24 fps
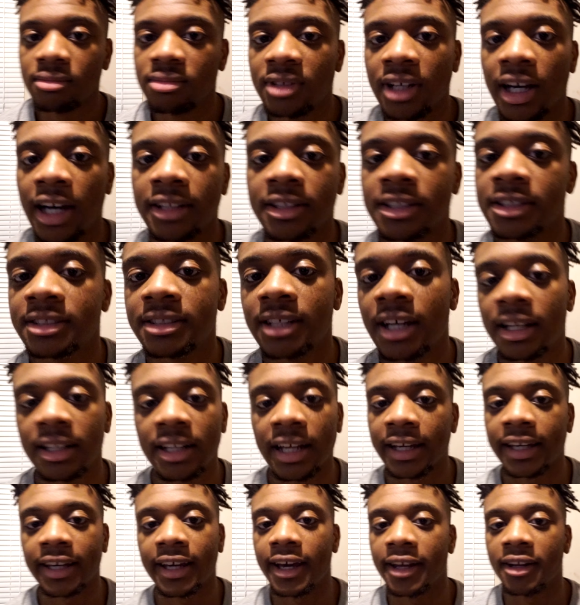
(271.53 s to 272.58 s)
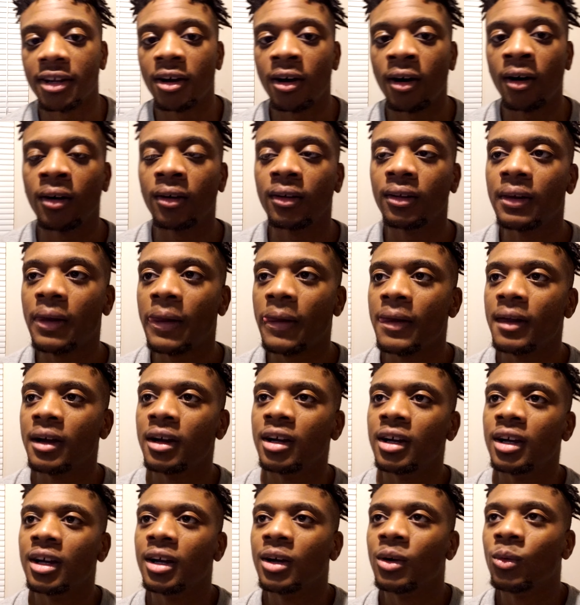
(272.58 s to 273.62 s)
God does not like it at all.
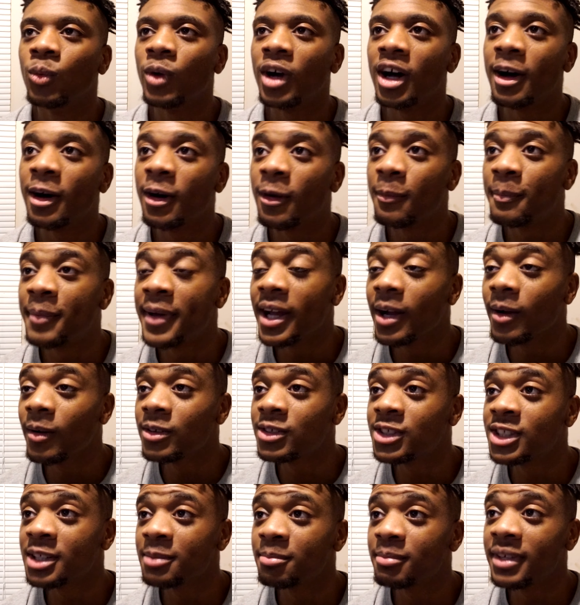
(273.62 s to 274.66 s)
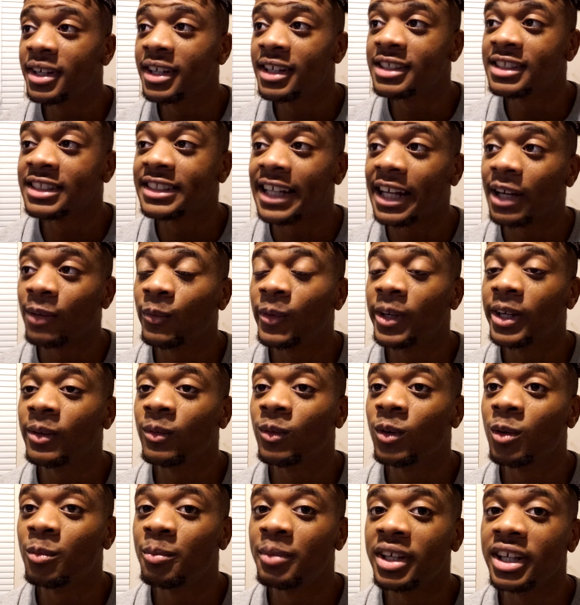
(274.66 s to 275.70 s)
Well, perishing means that we
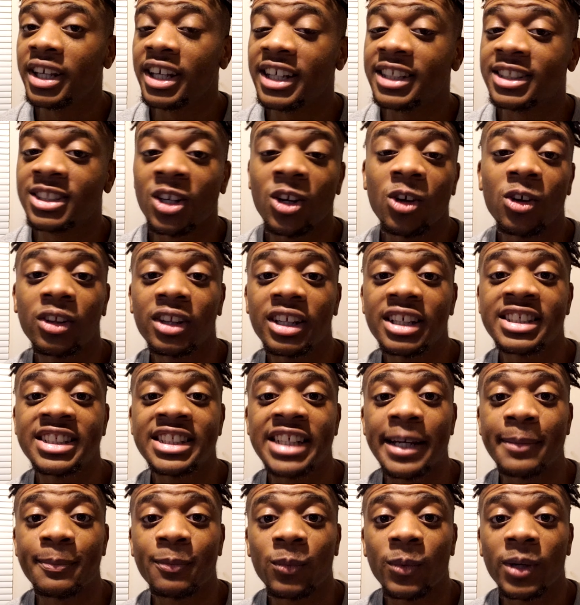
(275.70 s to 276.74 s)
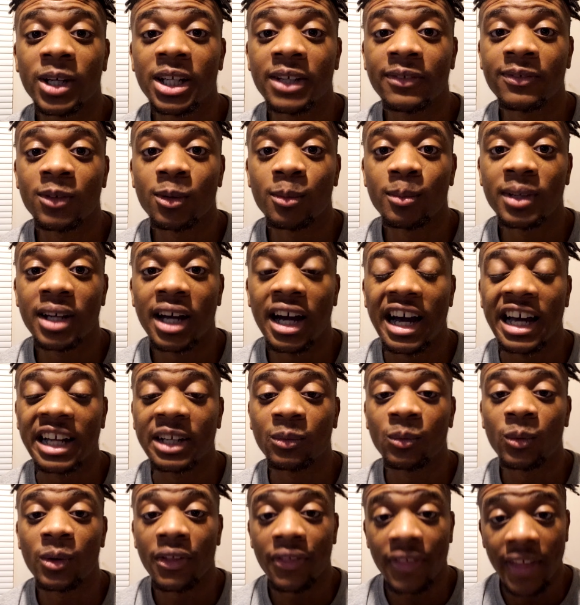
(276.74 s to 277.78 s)
will be eternally separated from God
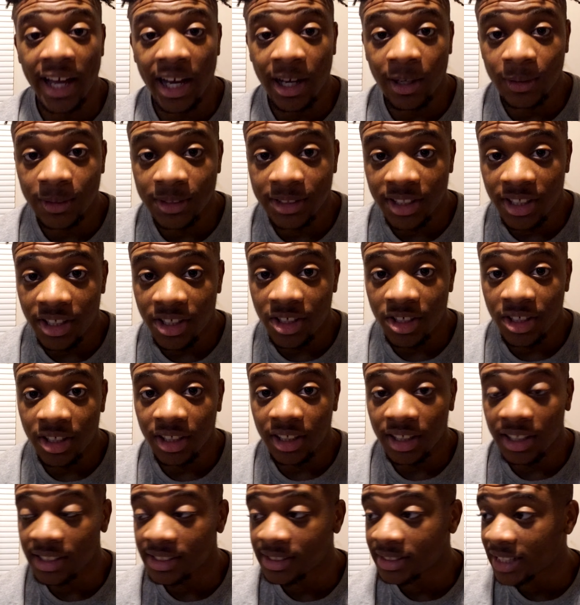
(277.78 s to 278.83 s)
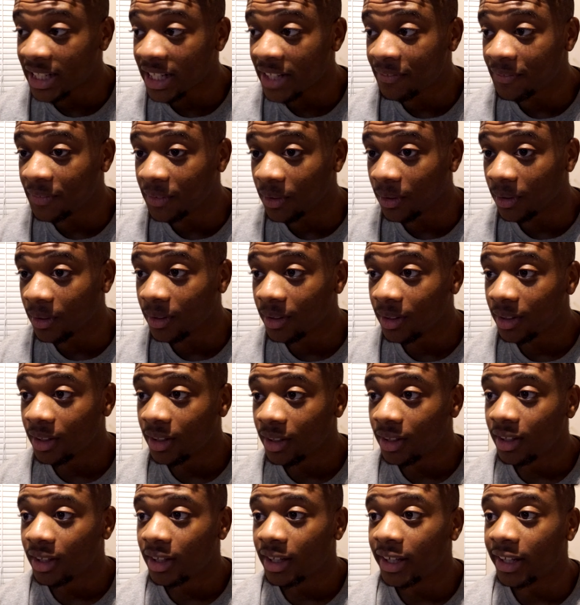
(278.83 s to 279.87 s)
without a Savior.
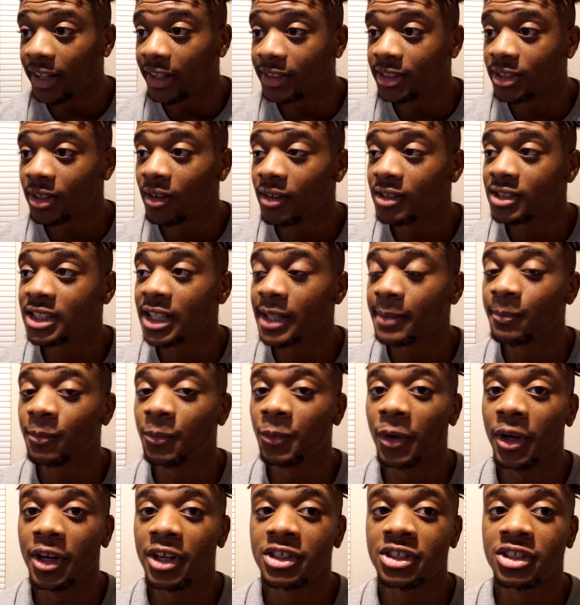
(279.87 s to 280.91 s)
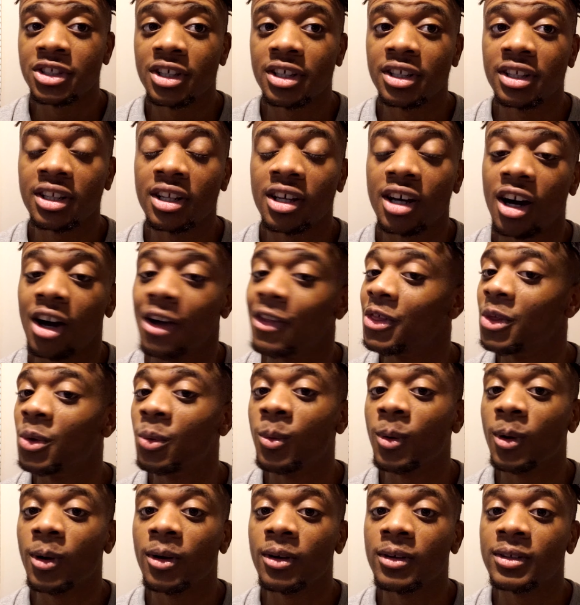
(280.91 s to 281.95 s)
An eternal separation, other
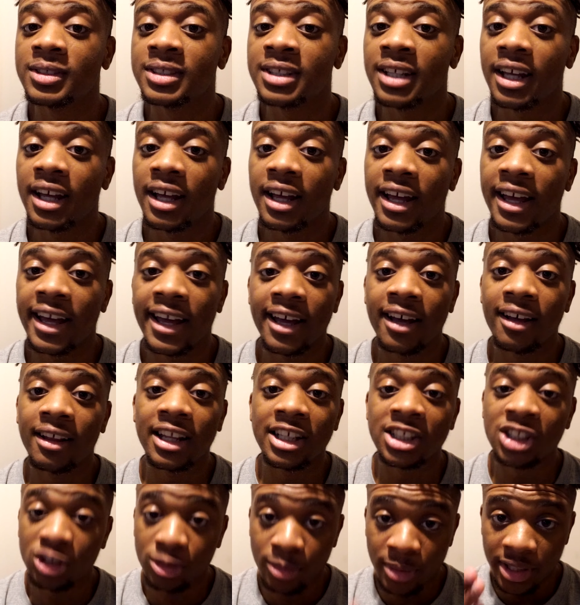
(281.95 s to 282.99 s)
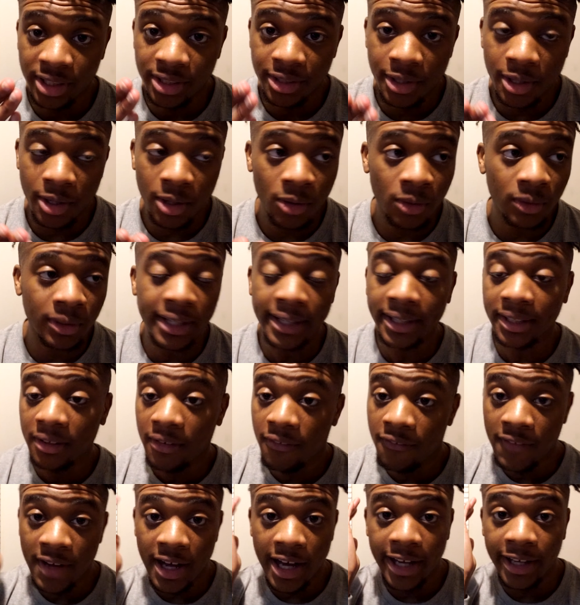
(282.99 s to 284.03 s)
words, hell, as you may know, lake
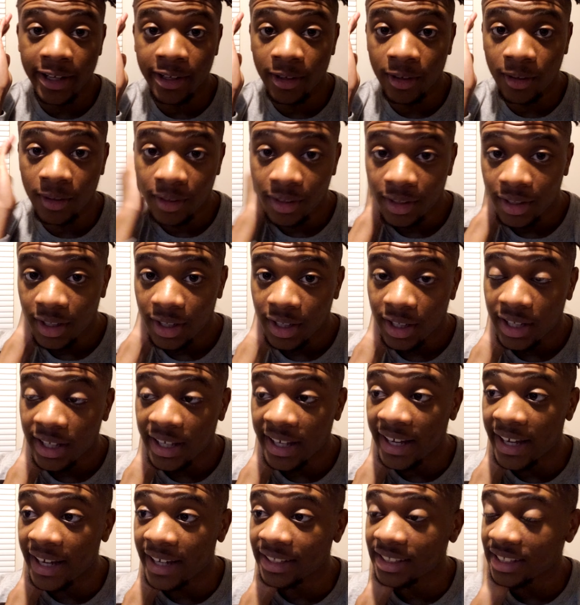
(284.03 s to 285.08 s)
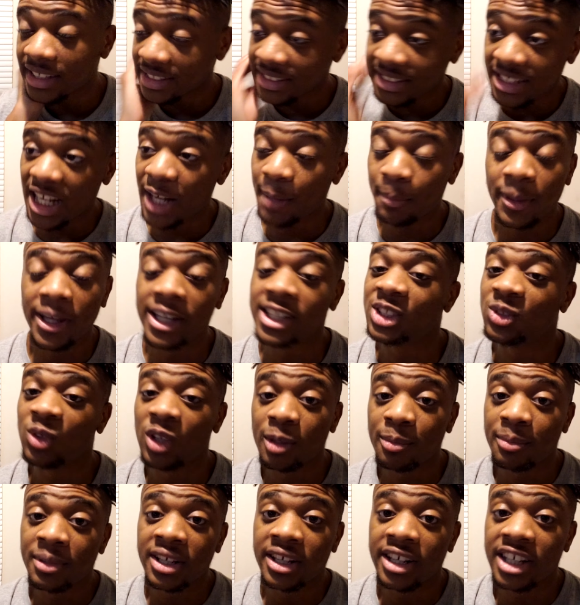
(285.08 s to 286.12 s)
of fire, and it's not a place you
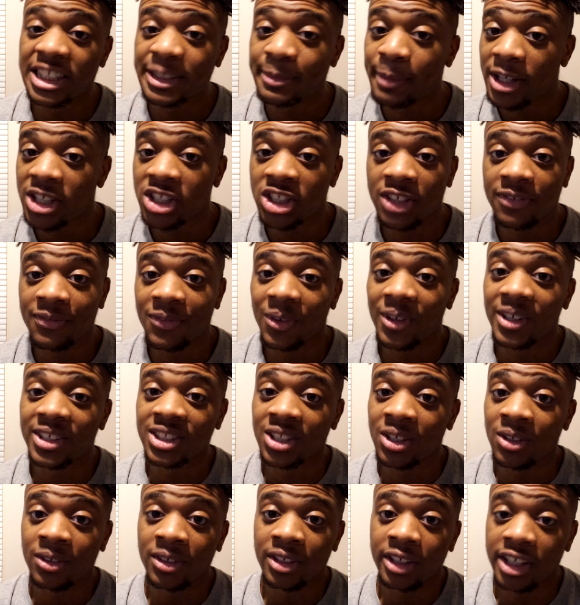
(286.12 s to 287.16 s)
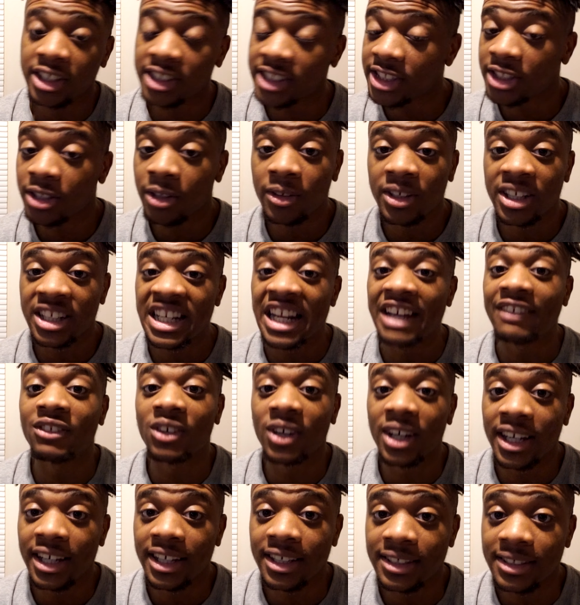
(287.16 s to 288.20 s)
want to be, especially for eternity, because eternity never
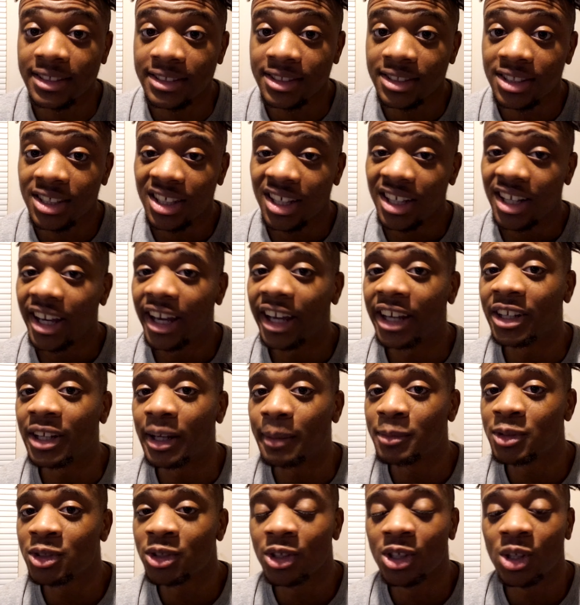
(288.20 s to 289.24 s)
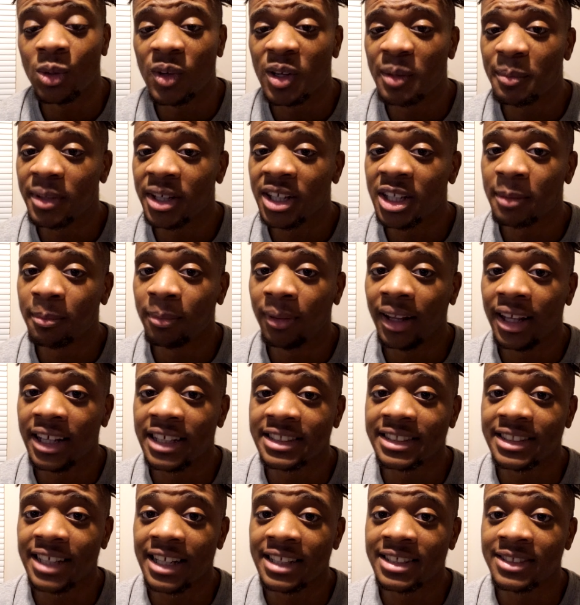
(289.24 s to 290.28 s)
ends. And I'm sure you don't want to be in a
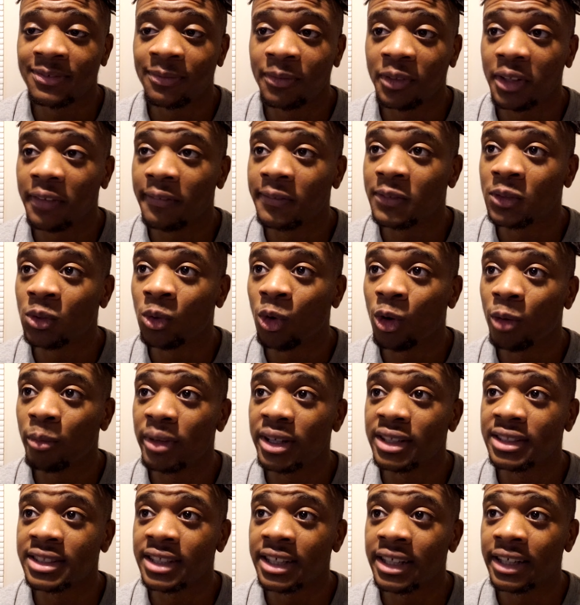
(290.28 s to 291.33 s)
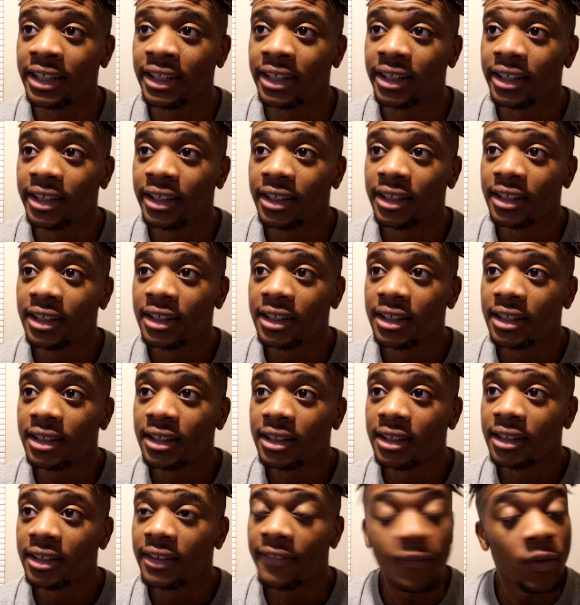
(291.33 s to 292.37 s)
place that's full of tormenting
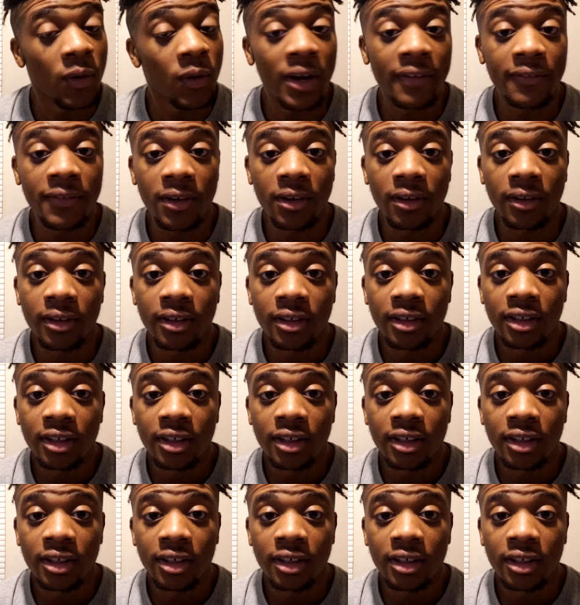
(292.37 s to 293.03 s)
forever.